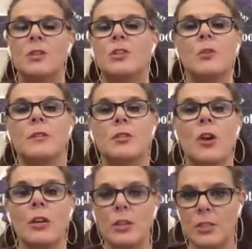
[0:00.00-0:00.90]
So as
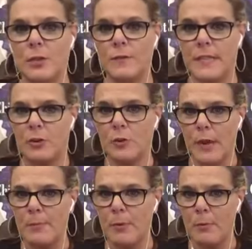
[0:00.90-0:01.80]
long as you've done
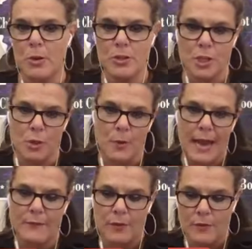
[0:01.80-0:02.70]
great promotion, you
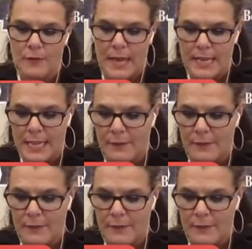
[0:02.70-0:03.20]
have your event,